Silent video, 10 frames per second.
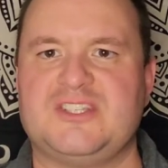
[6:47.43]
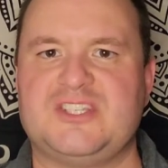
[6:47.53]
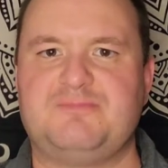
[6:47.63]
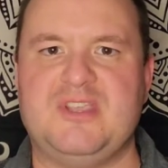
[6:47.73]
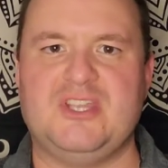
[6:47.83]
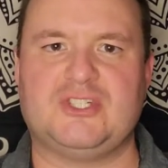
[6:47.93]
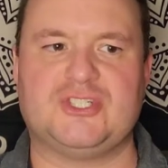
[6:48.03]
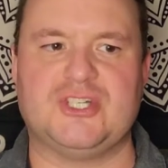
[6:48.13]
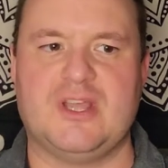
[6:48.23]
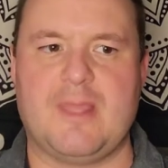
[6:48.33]

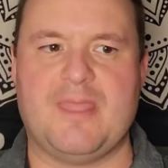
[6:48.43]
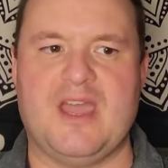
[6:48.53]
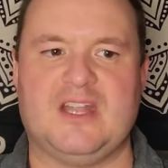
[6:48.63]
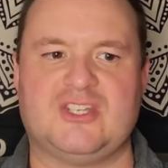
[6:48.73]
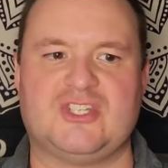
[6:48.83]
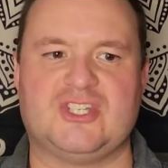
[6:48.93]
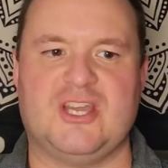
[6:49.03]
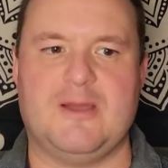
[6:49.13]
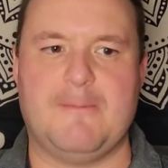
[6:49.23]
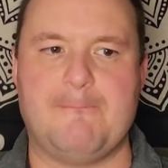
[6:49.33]
speech that
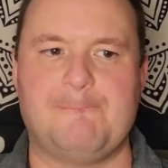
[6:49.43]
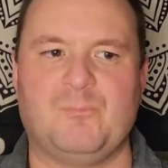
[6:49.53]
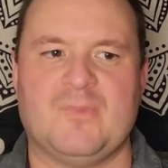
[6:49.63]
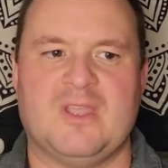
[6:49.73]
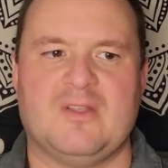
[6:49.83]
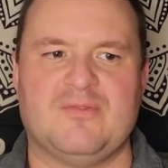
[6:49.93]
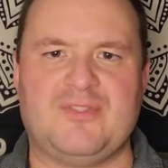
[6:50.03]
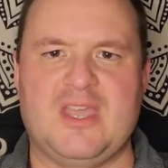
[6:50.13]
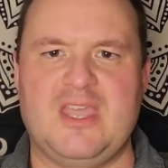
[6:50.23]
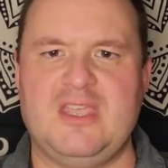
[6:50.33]
um,
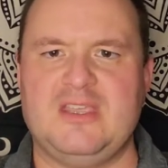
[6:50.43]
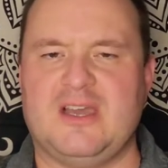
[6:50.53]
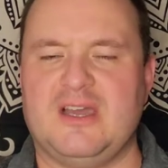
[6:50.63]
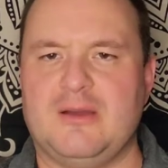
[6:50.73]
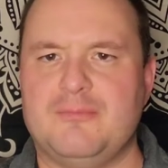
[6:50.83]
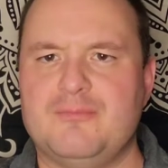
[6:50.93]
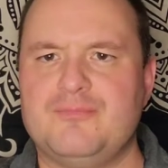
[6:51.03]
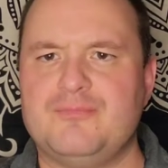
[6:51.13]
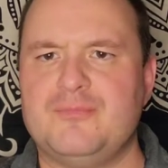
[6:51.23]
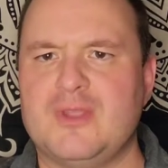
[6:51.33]
they
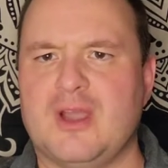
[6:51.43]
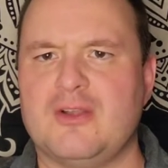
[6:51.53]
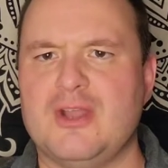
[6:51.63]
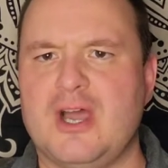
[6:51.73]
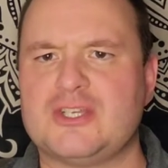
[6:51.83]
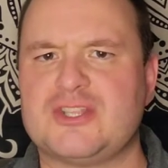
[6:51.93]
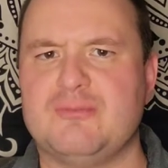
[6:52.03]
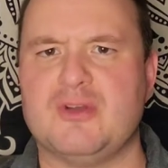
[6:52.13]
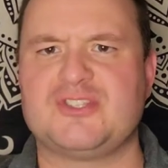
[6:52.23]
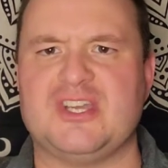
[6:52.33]
um, are not
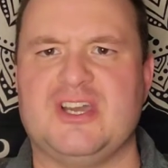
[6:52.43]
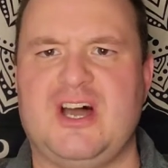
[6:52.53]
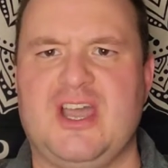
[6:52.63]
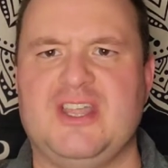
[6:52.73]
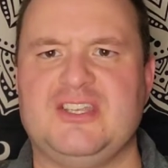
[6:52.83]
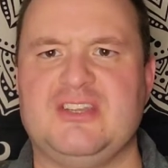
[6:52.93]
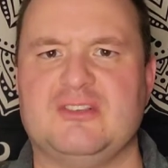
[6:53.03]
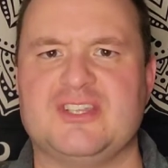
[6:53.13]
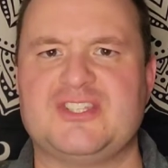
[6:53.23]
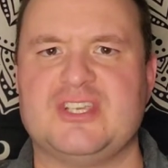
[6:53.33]
the most uh,
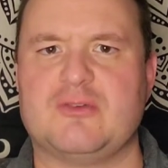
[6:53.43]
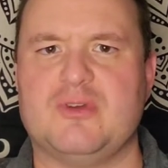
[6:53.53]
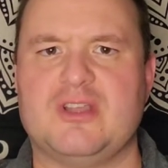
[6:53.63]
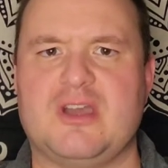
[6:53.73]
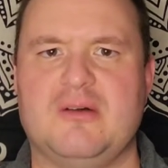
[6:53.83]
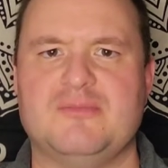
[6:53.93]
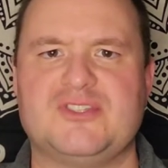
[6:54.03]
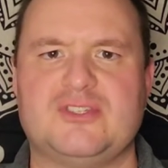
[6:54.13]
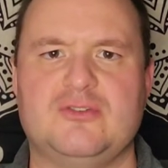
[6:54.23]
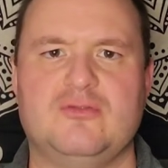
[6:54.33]
idealistic when it
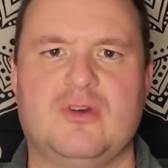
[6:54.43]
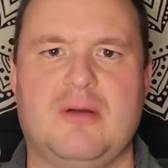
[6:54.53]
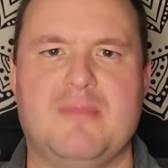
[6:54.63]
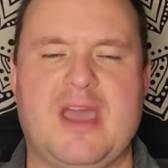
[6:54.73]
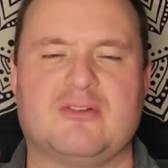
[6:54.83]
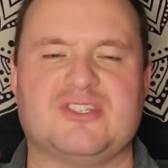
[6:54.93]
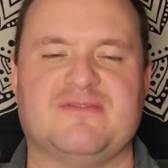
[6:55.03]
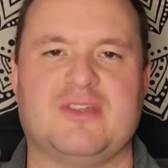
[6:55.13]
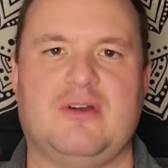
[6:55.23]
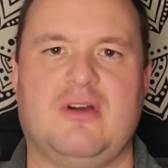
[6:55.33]
comes to uh, matters
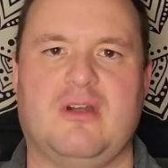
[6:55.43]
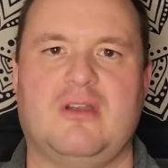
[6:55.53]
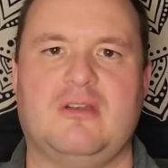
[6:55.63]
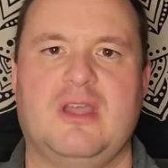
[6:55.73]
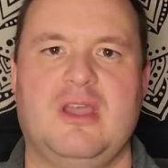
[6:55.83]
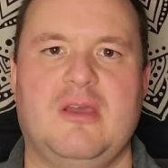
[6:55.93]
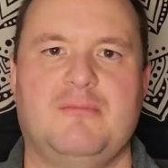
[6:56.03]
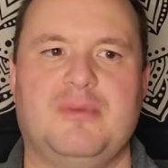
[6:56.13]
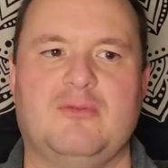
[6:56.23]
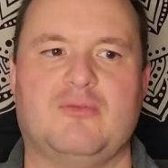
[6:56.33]
of the heart,
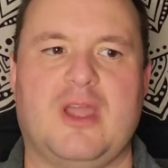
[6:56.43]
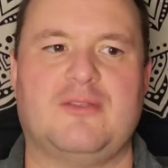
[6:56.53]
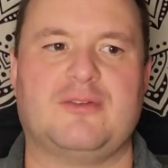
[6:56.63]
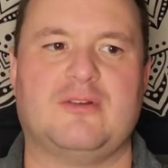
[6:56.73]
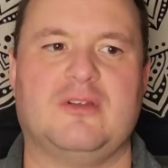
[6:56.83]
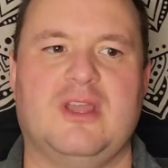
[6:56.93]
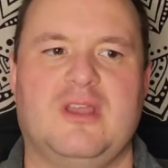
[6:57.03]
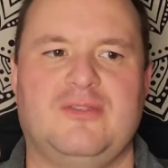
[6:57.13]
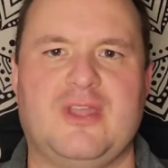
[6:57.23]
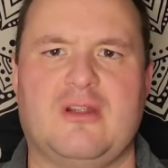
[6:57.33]
but rather
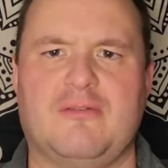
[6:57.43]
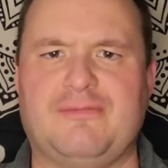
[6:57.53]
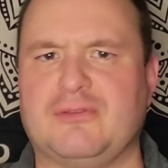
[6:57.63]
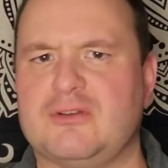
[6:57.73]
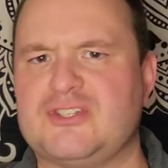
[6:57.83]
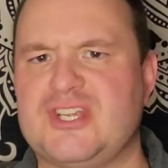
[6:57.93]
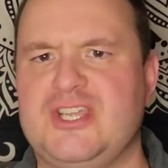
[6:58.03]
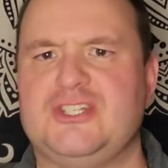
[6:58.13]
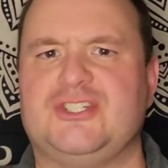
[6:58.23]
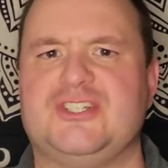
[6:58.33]
they're
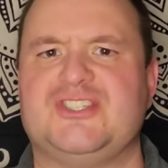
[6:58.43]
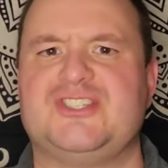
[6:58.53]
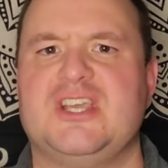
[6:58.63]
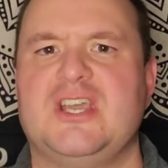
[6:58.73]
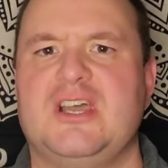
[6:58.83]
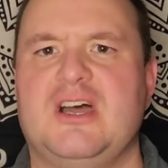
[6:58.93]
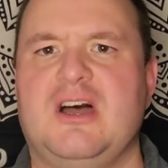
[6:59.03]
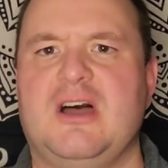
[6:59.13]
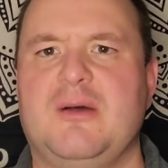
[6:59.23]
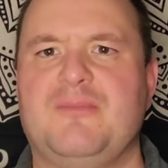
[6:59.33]
flirtatious.
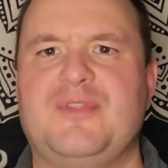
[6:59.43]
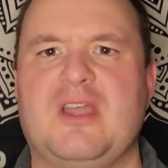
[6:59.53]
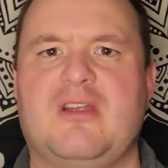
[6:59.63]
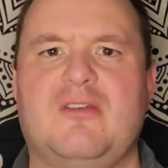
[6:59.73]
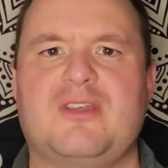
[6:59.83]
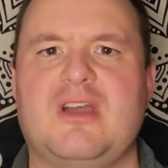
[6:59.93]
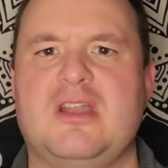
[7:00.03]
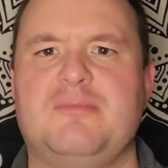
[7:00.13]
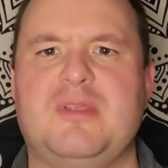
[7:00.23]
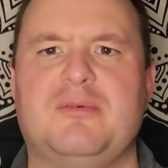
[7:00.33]
Uh, they're the
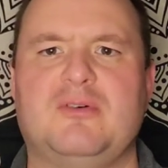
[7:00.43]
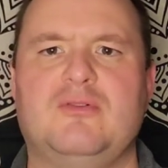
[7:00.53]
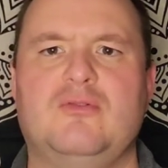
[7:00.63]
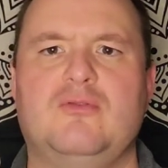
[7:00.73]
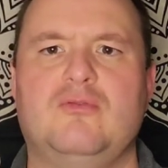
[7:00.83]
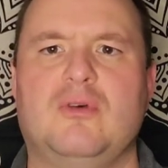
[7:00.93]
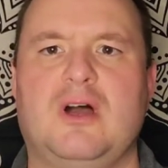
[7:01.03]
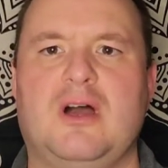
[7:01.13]
kind of people who